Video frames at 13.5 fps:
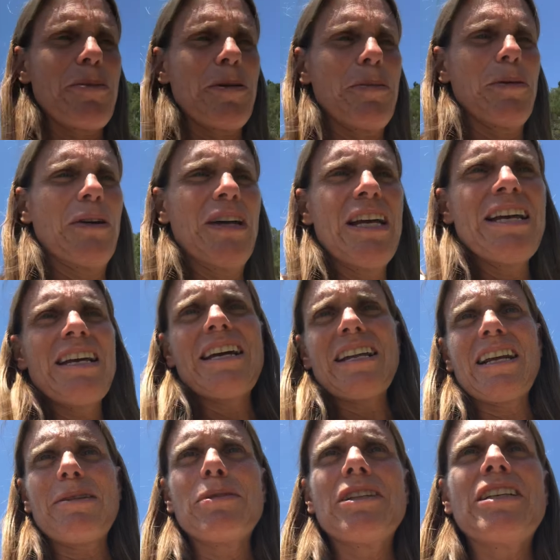people. And
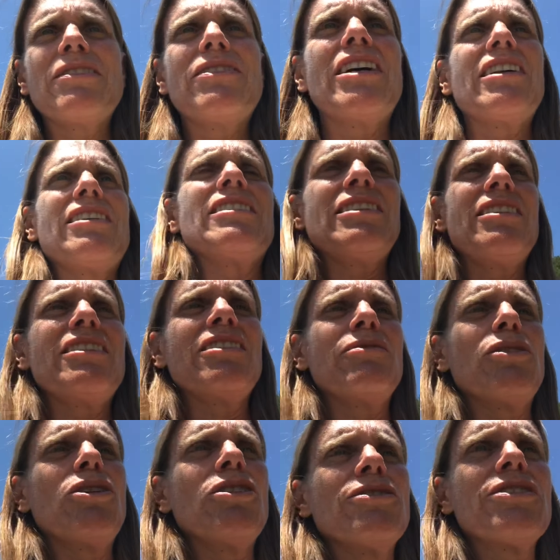I believe that it
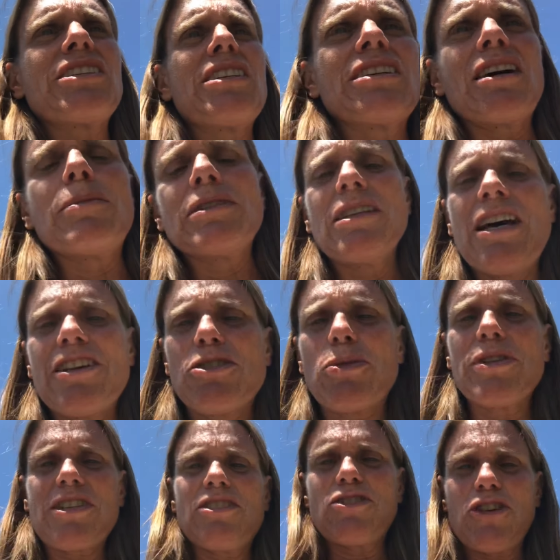involves a lot of
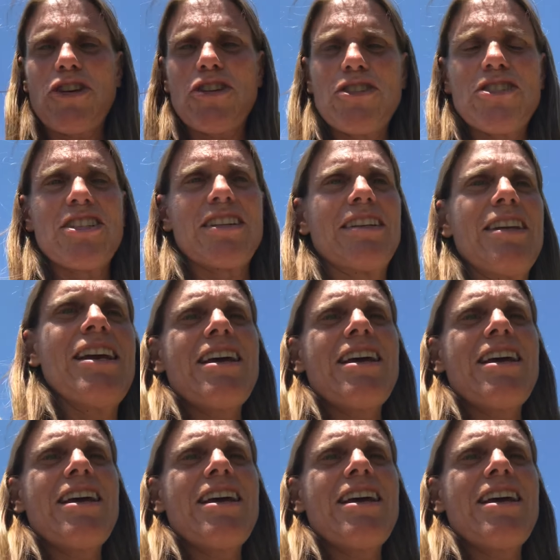twists and turns and